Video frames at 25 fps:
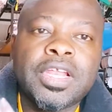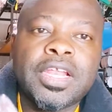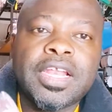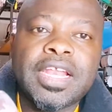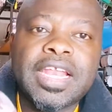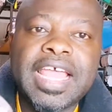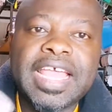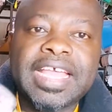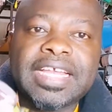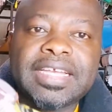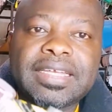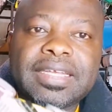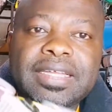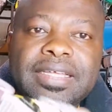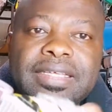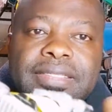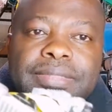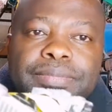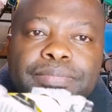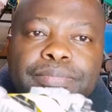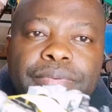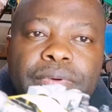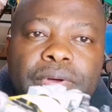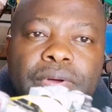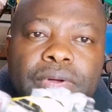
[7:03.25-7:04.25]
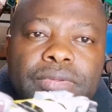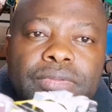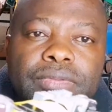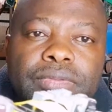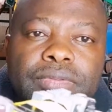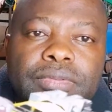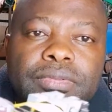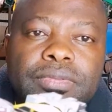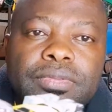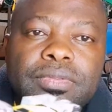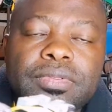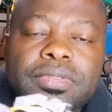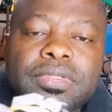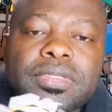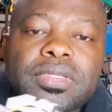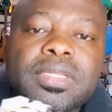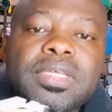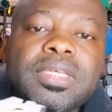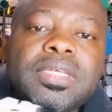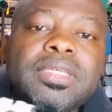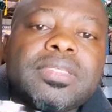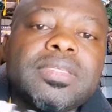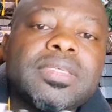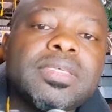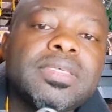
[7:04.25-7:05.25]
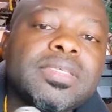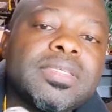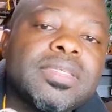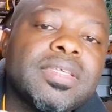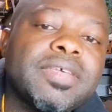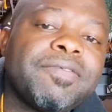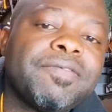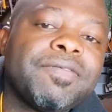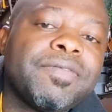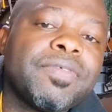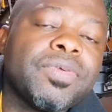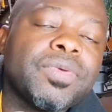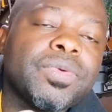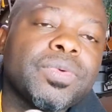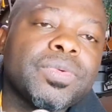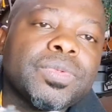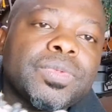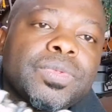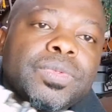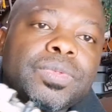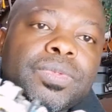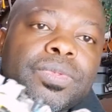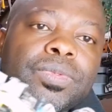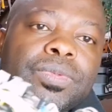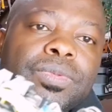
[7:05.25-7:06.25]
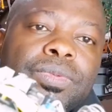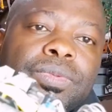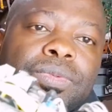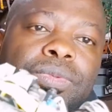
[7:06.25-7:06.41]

Like this board, this is a fuse.